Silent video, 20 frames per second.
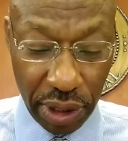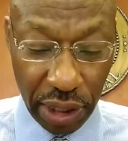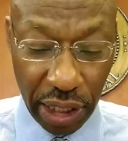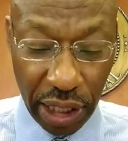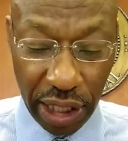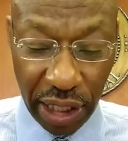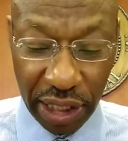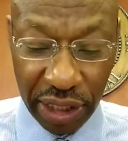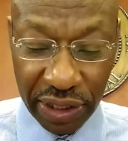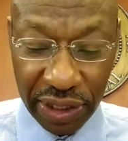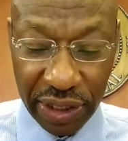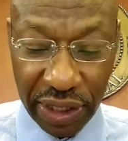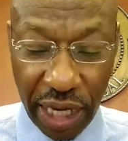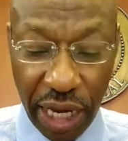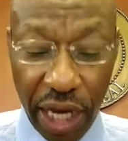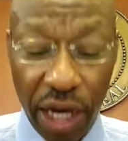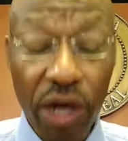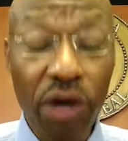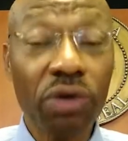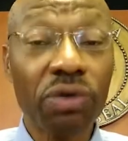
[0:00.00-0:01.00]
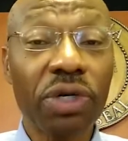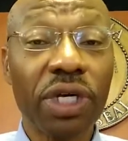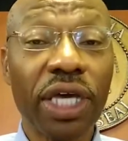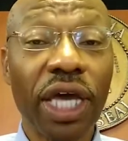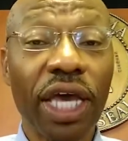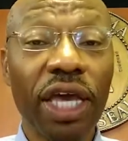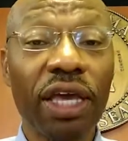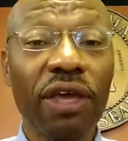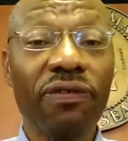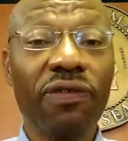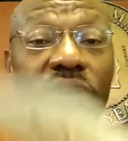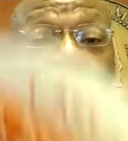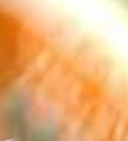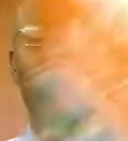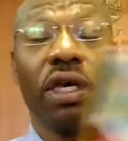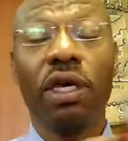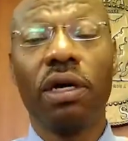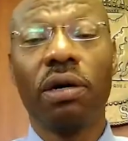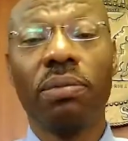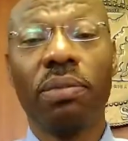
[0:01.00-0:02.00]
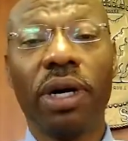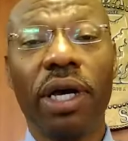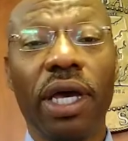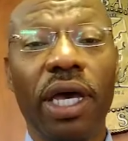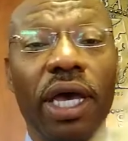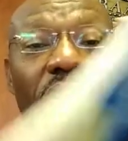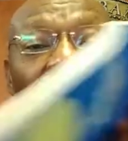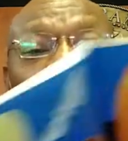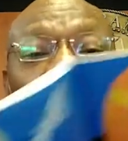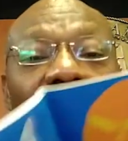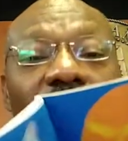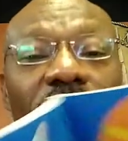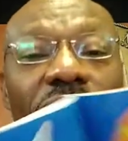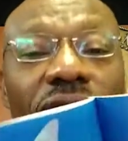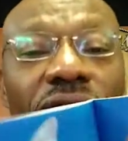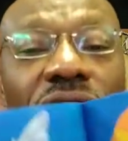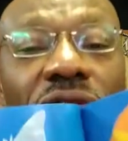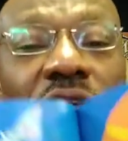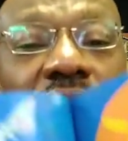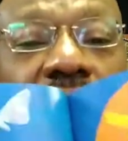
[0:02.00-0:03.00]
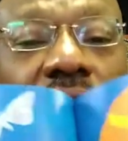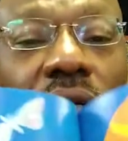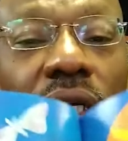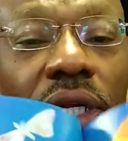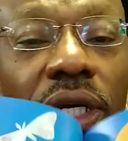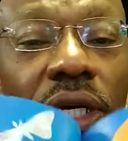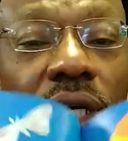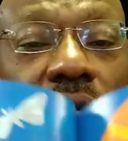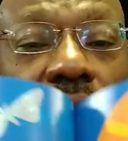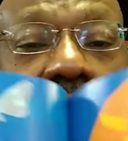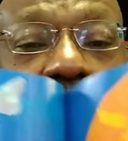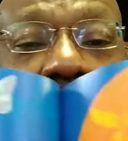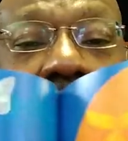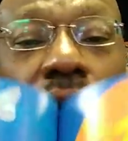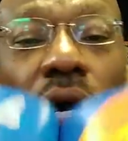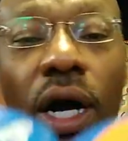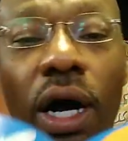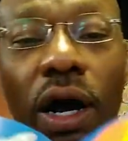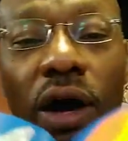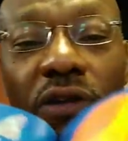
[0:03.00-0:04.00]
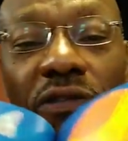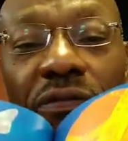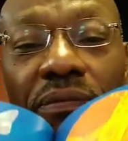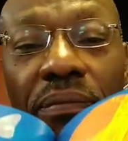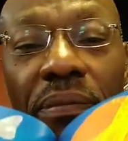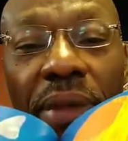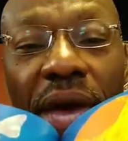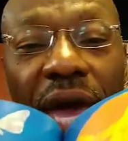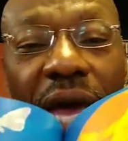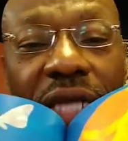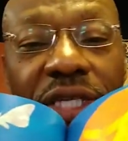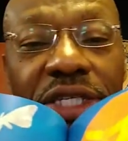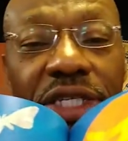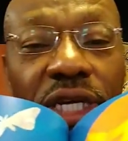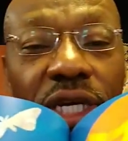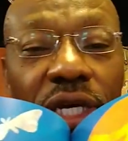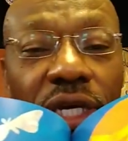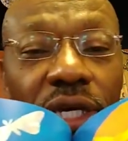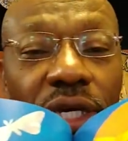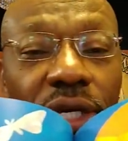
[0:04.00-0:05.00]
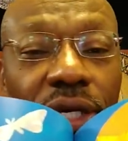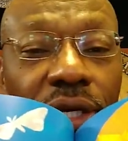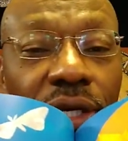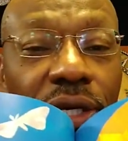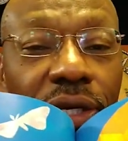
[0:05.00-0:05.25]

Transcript: and the sound gave him a feeling of magic.